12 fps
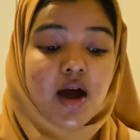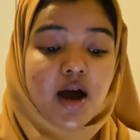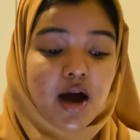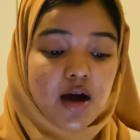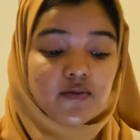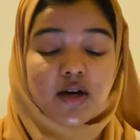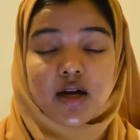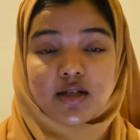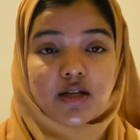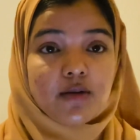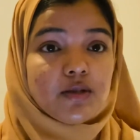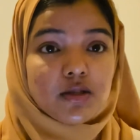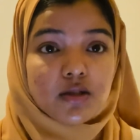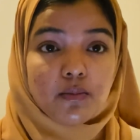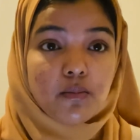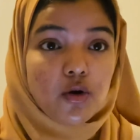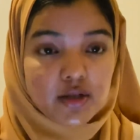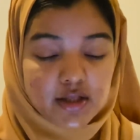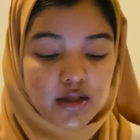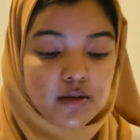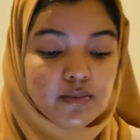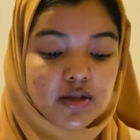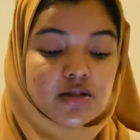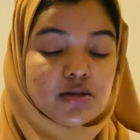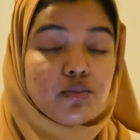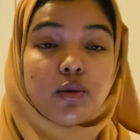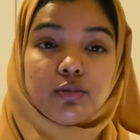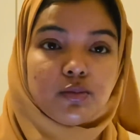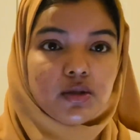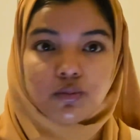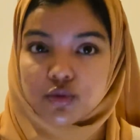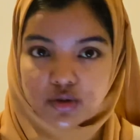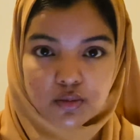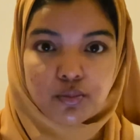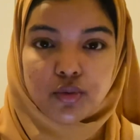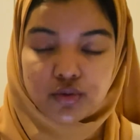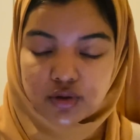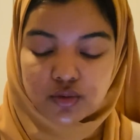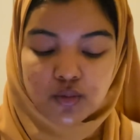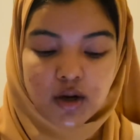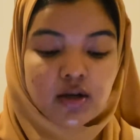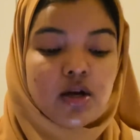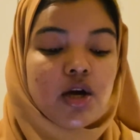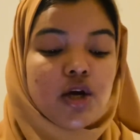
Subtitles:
After attempting the mock tip, this is probably the most important one.